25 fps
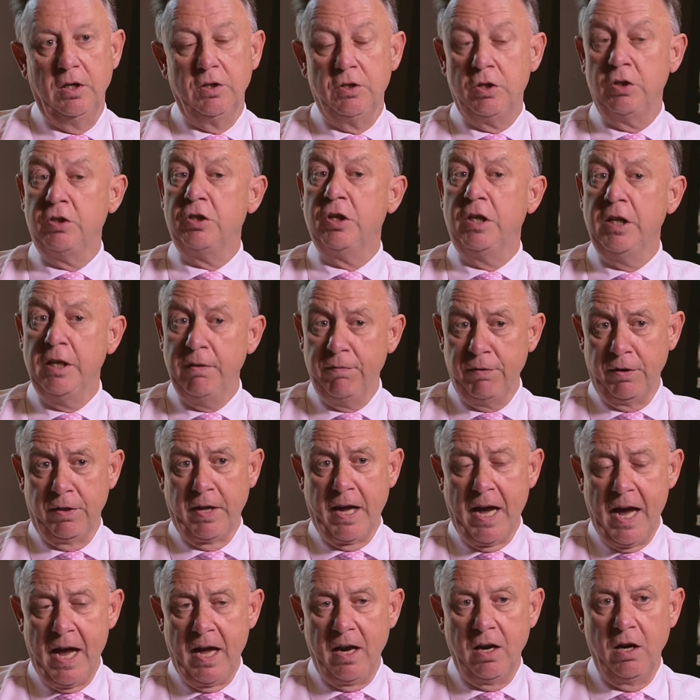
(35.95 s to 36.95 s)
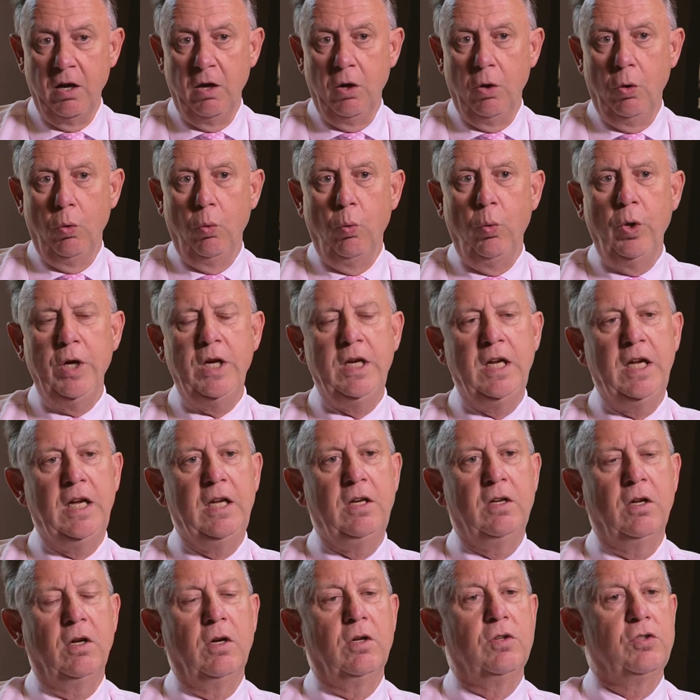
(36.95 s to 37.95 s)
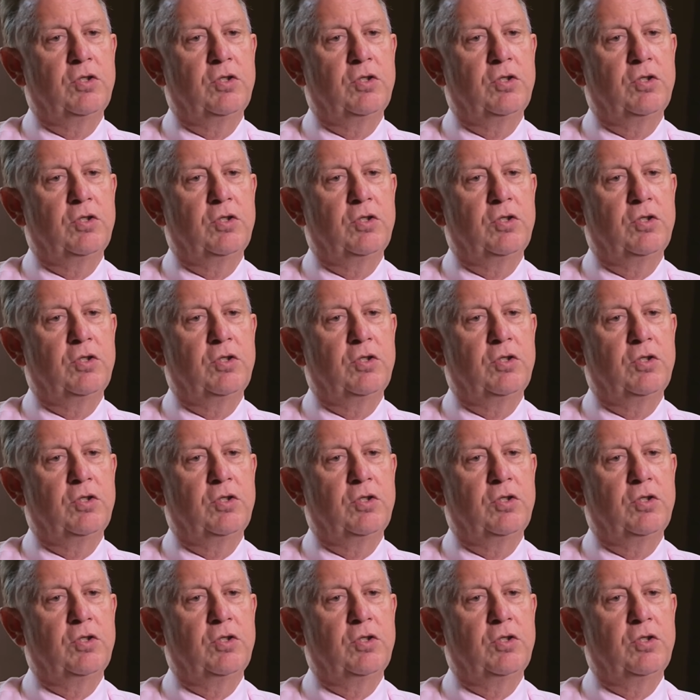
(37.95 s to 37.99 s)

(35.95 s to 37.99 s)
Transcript: To deliver that, we need